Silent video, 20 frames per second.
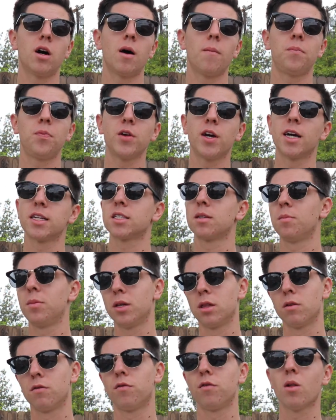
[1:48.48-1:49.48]
up. You guys could
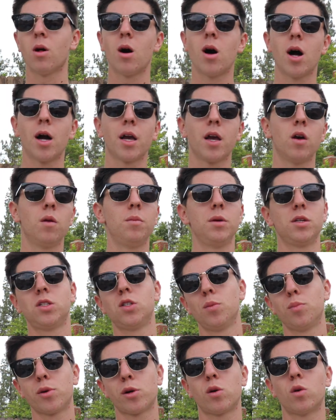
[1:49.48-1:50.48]
be in the vlog. It'd be
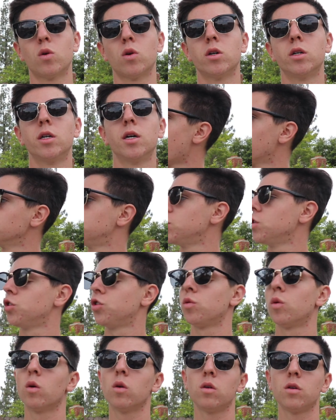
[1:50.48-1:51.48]
super cool. As
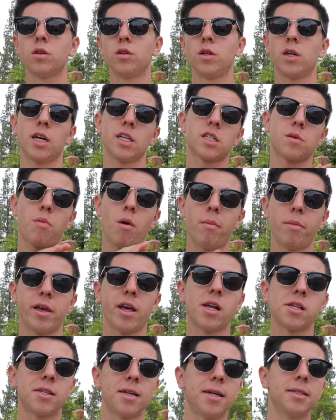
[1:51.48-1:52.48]
usual, you guys could probably
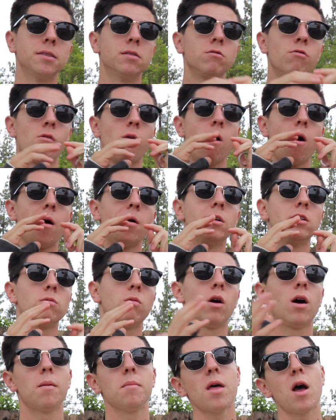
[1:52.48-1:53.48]
guess it,
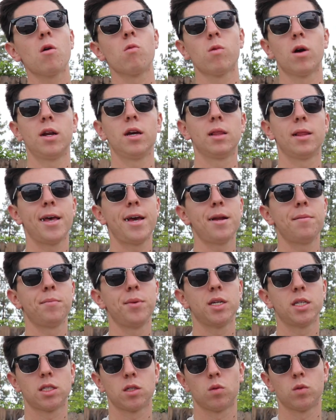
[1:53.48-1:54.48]
well, I'm not running late
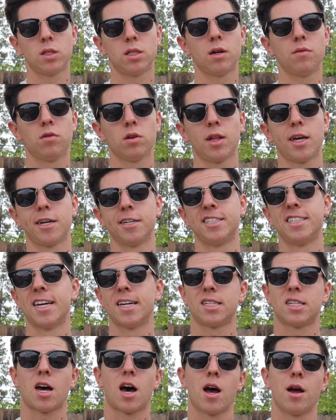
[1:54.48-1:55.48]
because there was never like a
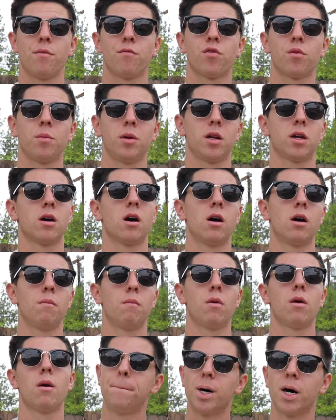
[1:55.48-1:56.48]
set time for me to
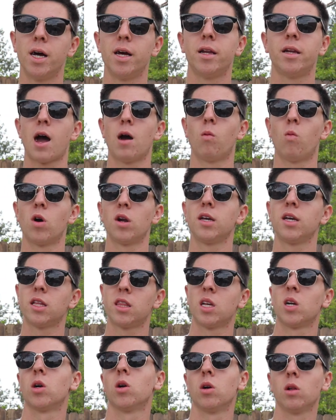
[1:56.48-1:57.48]
come, but I want to
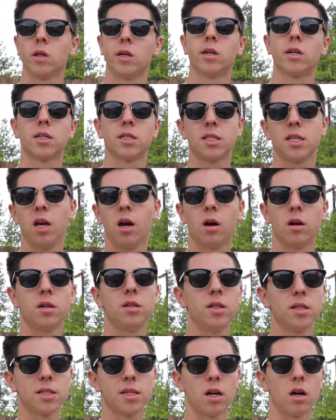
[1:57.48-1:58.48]
get there earlier because
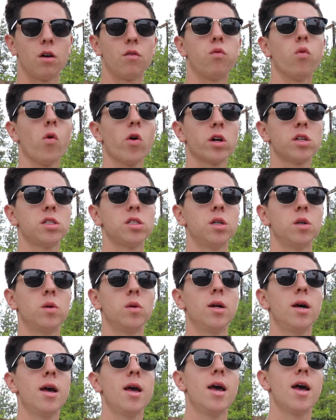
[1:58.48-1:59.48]
Kiana does get off work
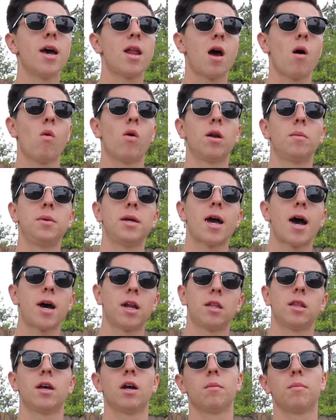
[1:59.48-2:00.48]
soon and I want to be
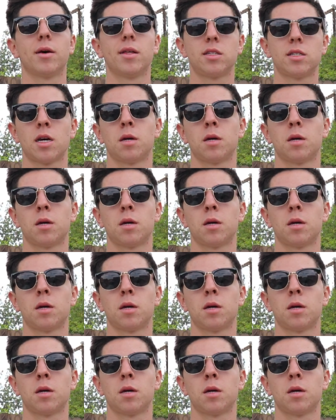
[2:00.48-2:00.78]
out of there by the